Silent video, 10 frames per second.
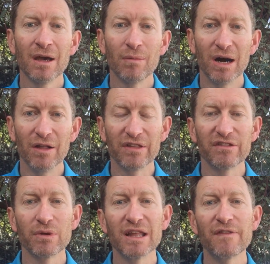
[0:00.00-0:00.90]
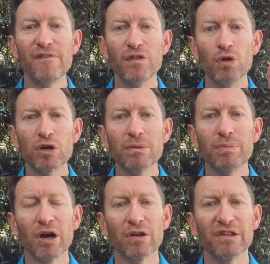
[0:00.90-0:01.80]
Well, there's really four
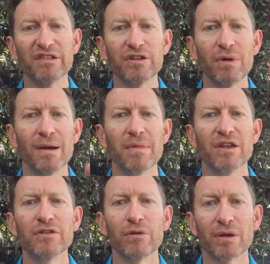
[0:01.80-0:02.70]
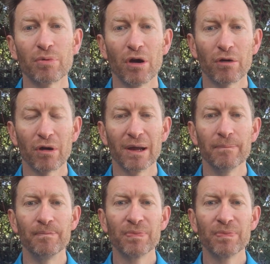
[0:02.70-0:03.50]
components to our mentoring program.